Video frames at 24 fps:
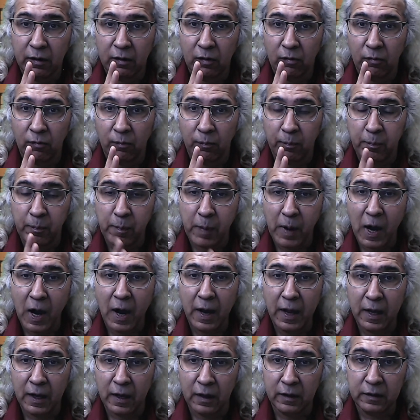
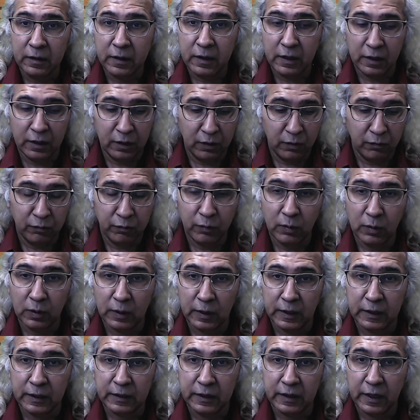by a careful
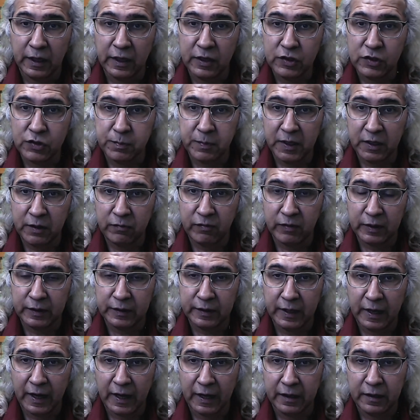engagement with
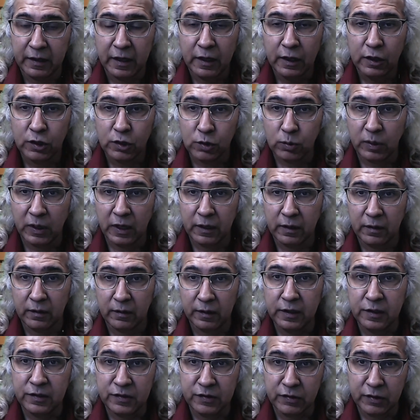that, you can
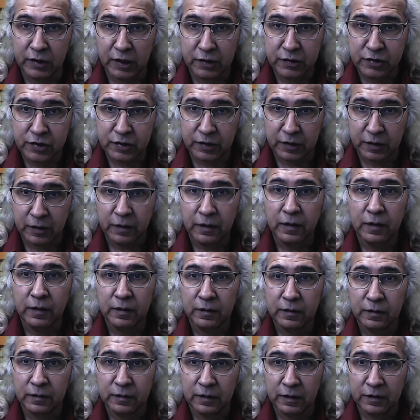restructure
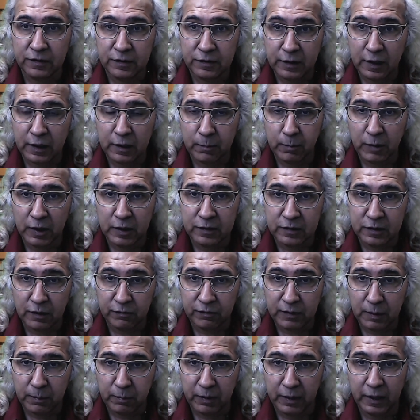the schemas of
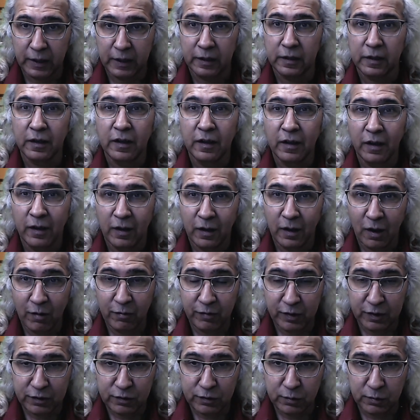the brain of a
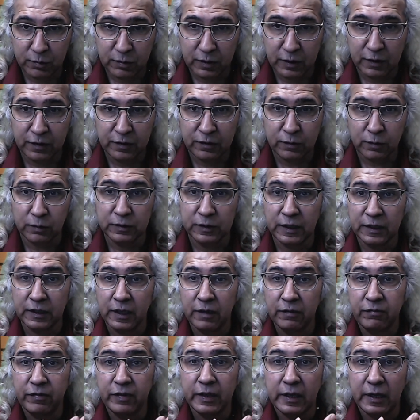student so that they
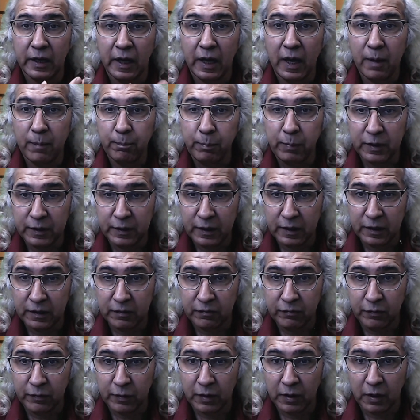feel empathy
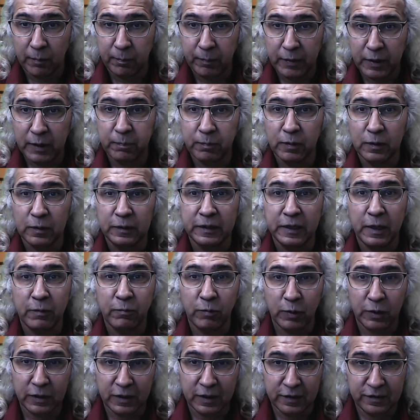for people they
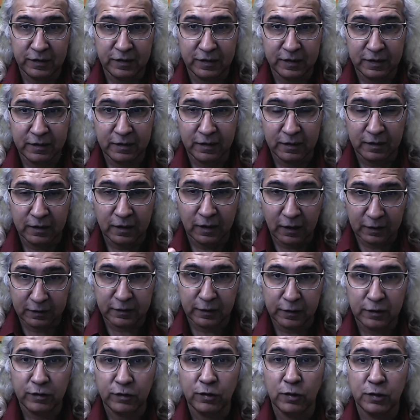would consider
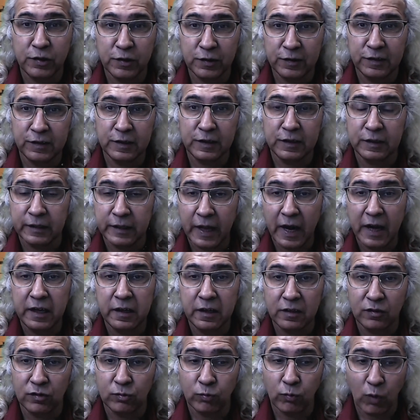others. So you see, that
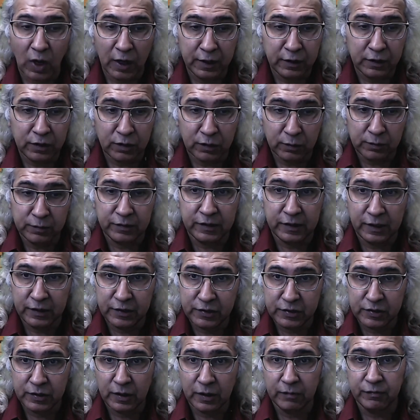is one
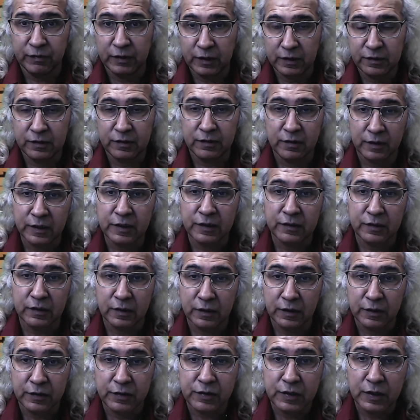usage of this
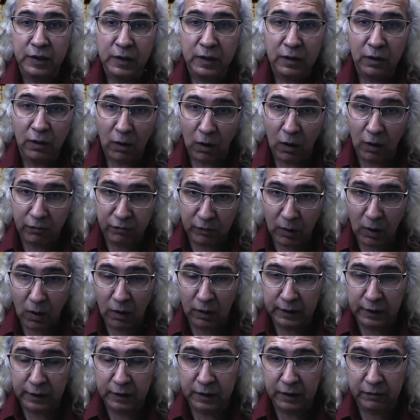research of
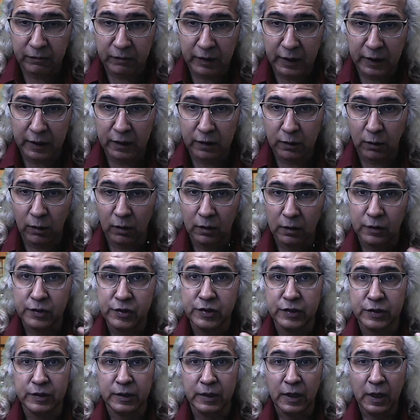cognitive
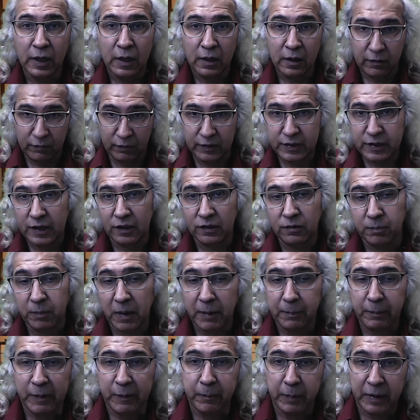narratology, which has
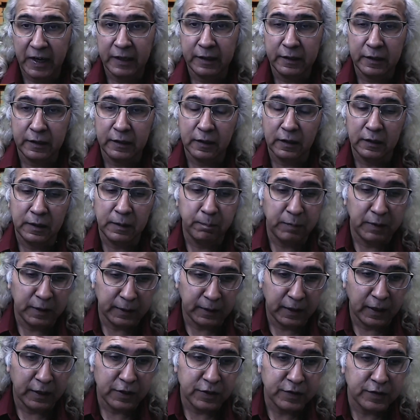practical
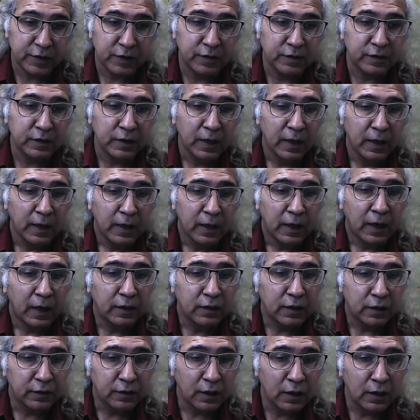implications. And
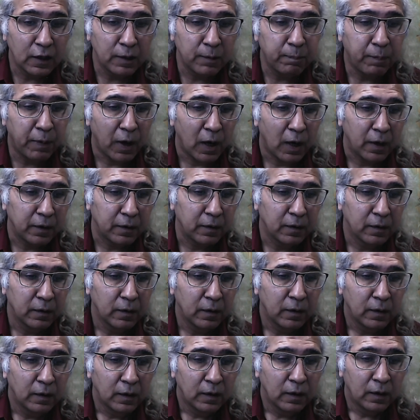the third part
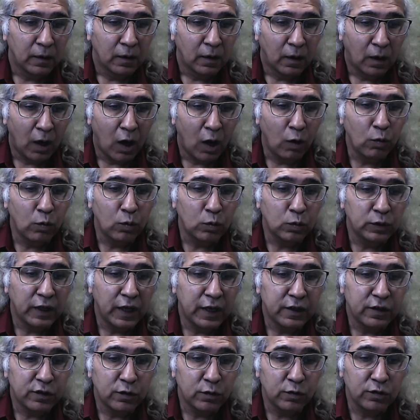how do they
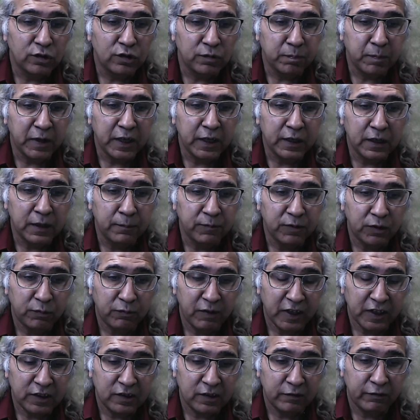use medium
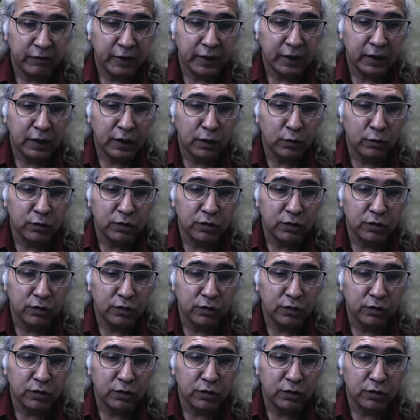specific cues to